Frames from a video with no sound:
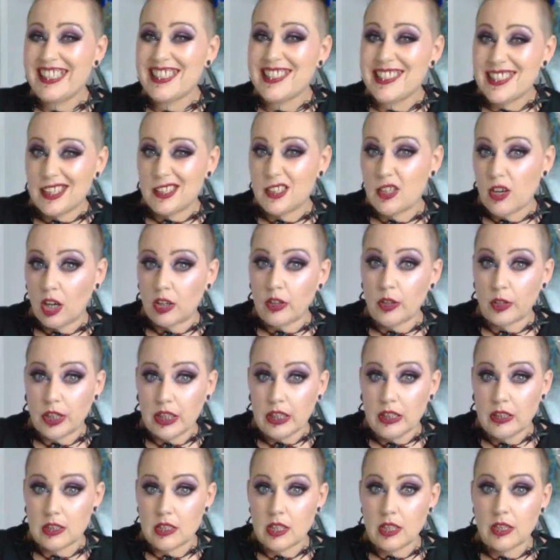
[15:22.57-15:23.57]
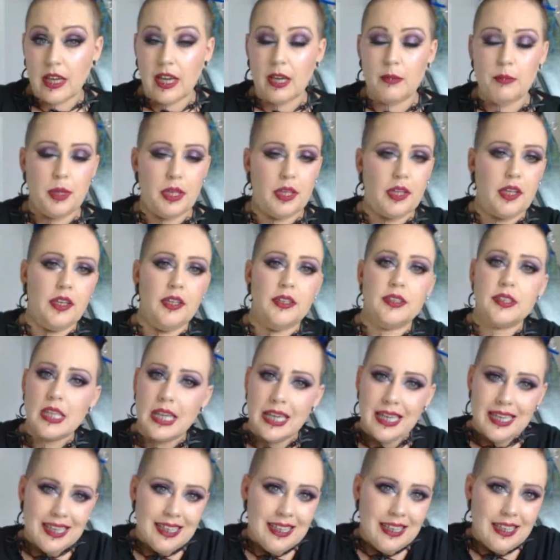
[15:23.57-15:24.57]
I did not look into that because
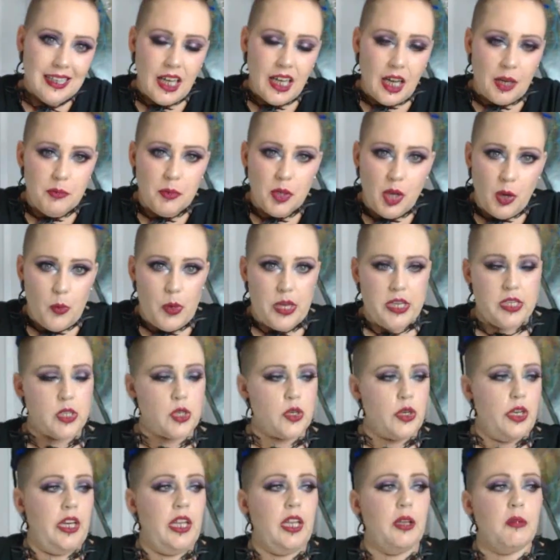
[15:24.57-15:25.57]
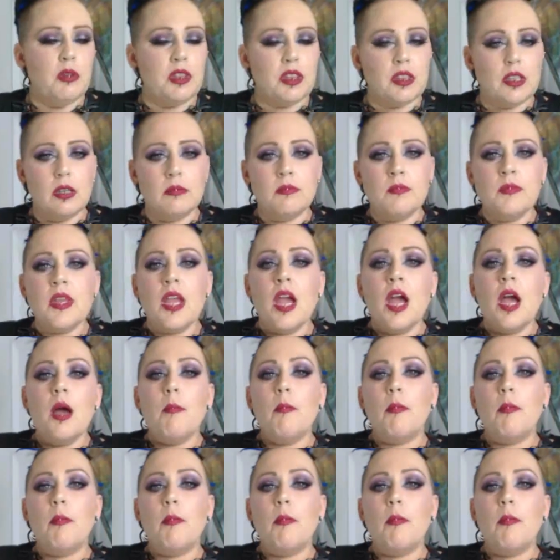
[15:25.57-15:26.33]
I'm not waist training with them.